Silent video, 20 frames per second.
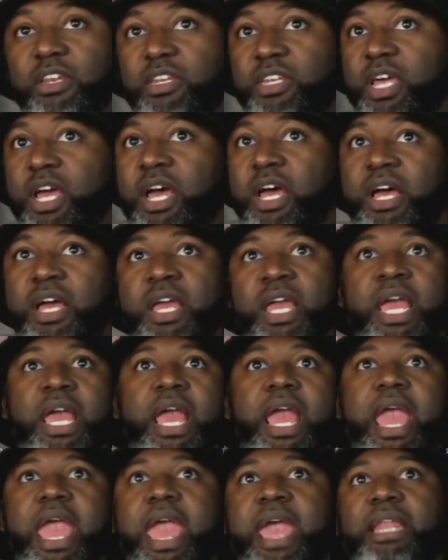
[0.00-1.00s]
da
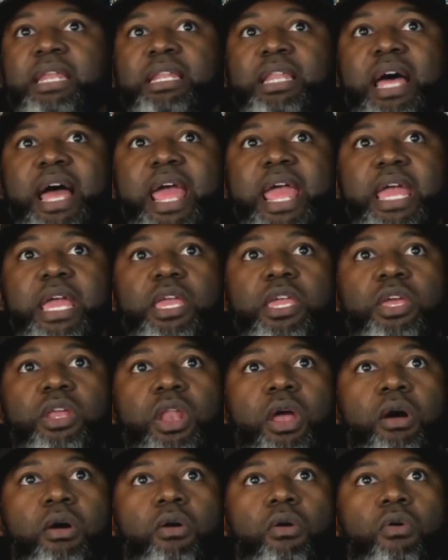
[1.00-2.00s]
and like you
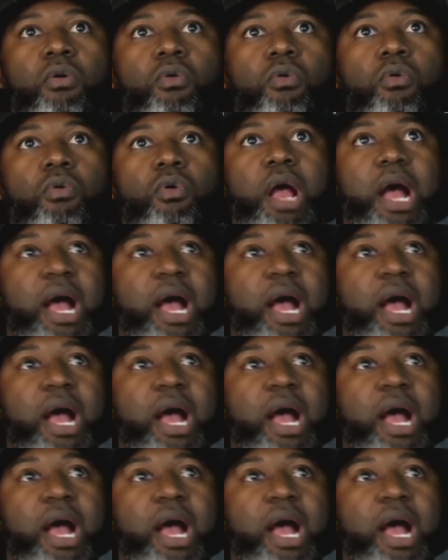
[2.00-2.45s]
know,